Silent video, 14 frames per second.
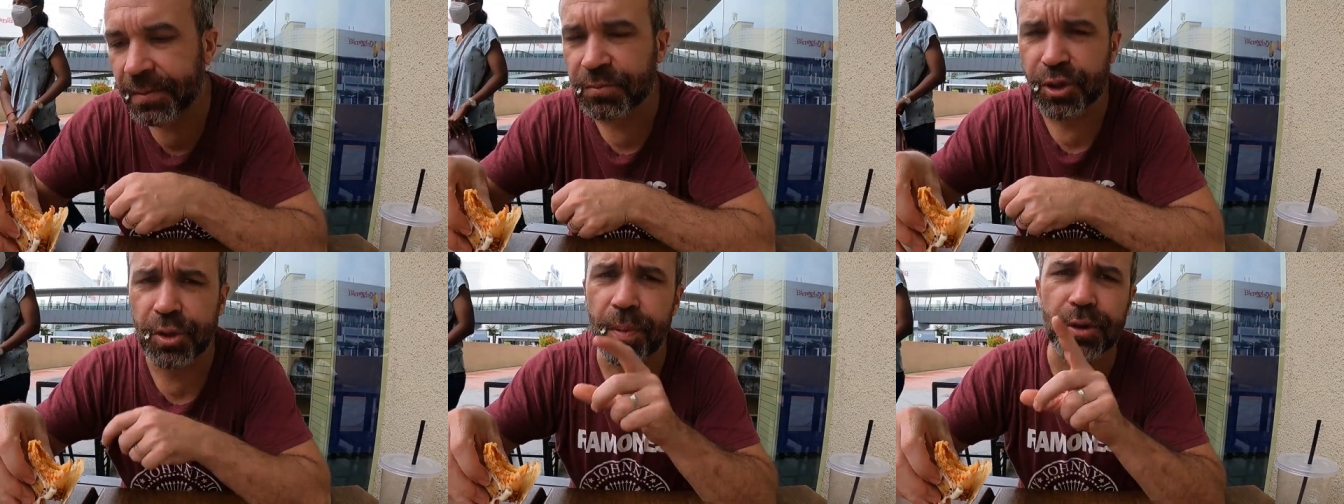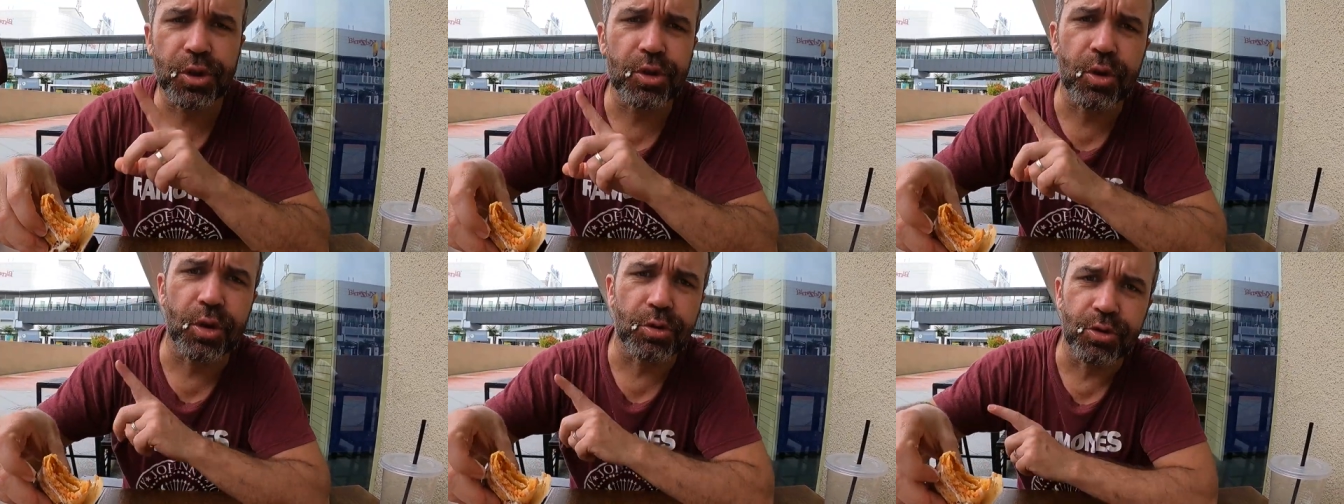I'm supposed
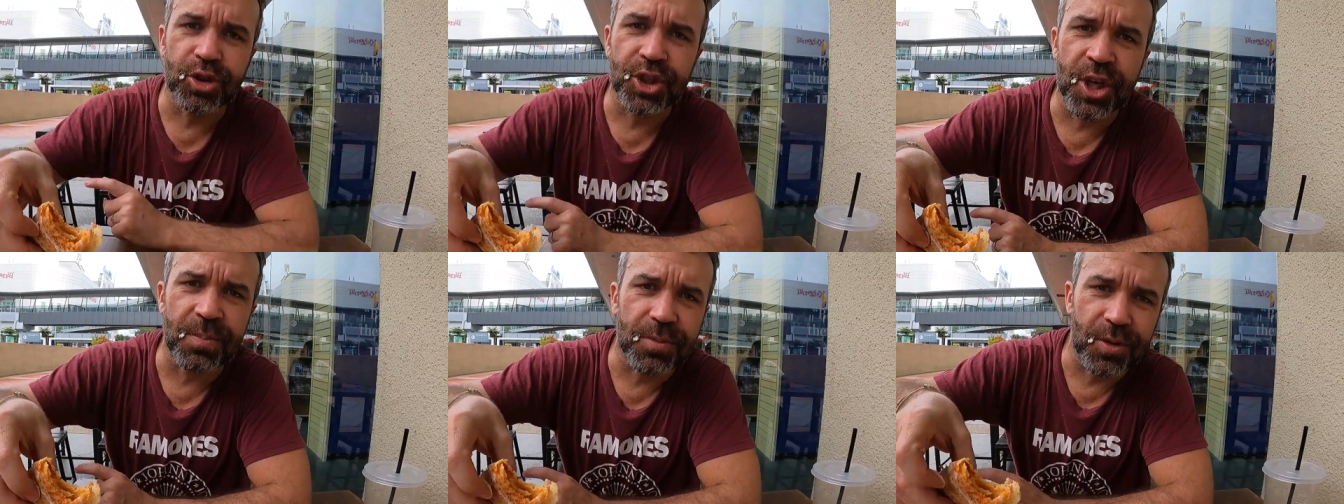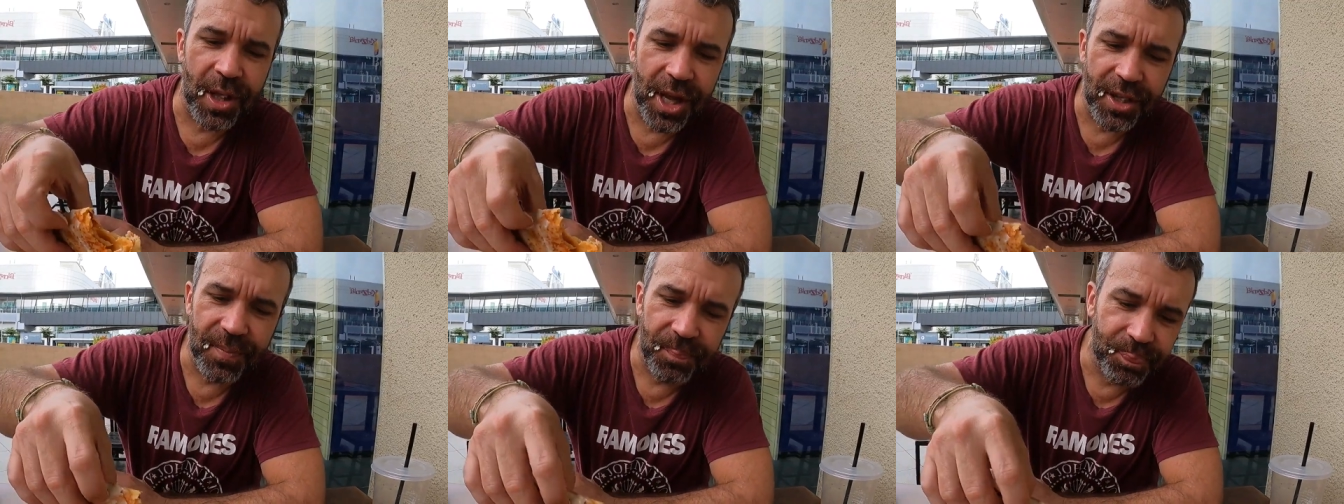to go to gym
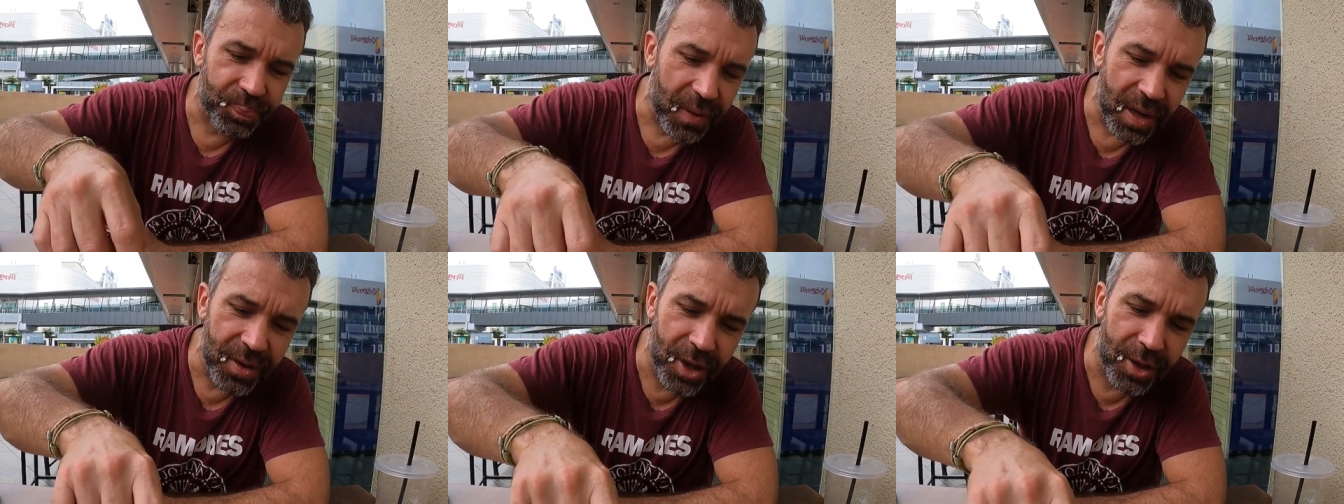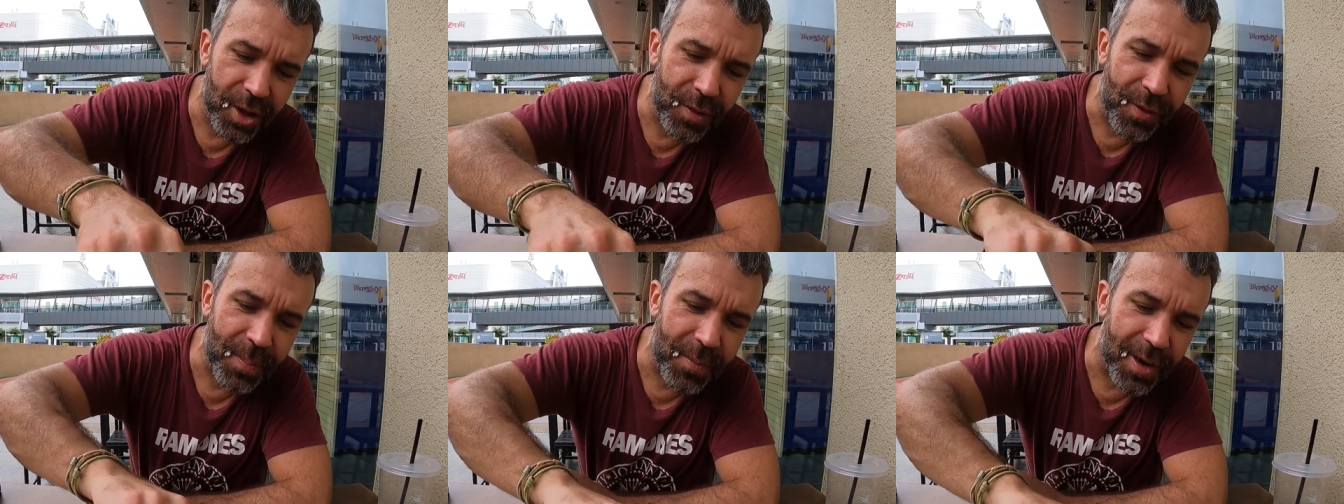tonight. I don't know
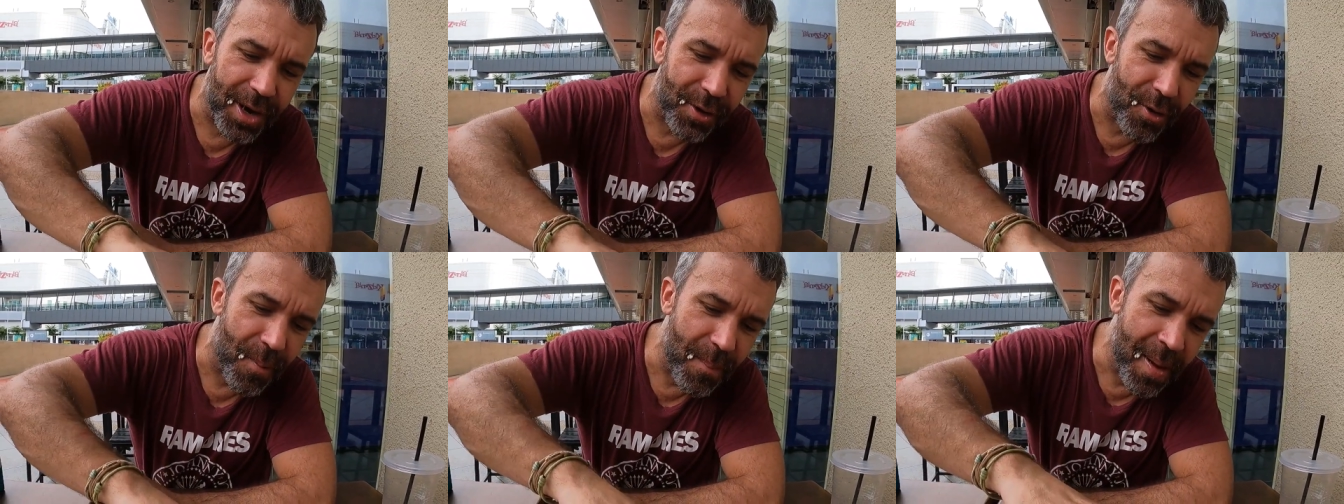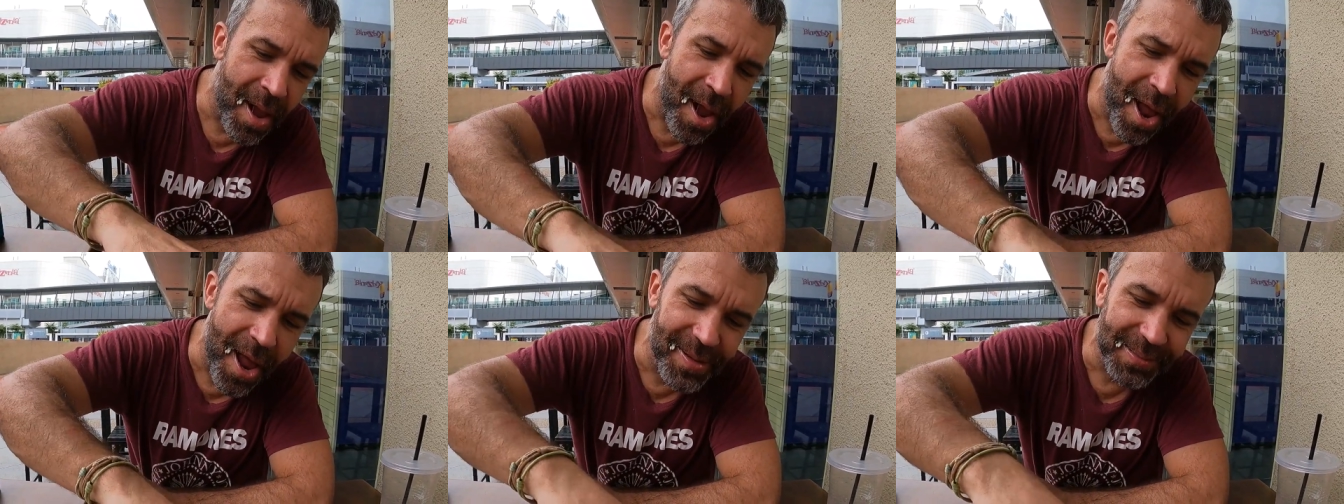if I'm gonna
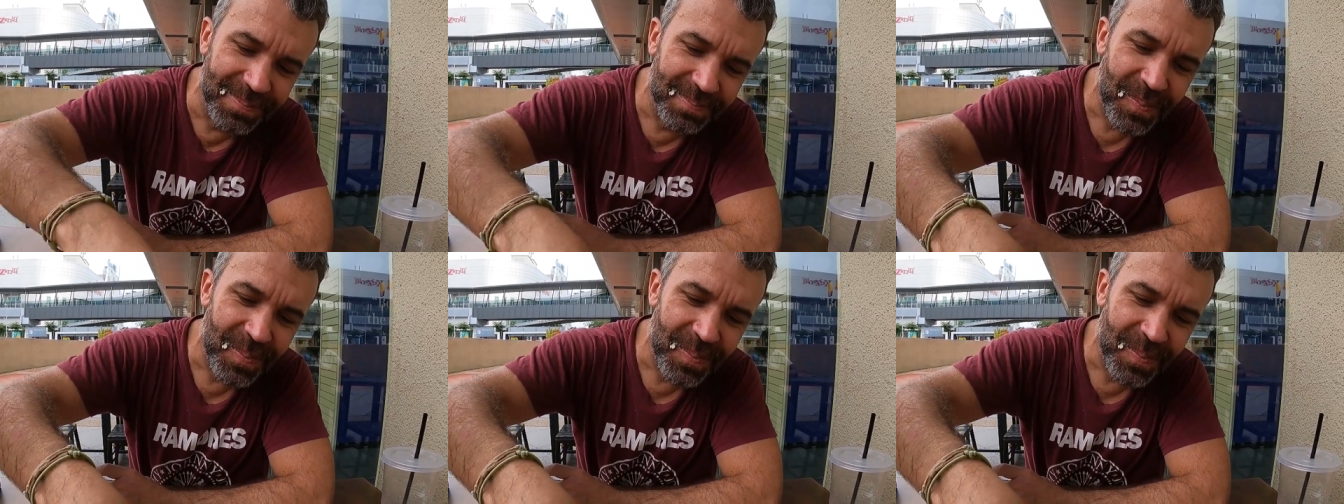go.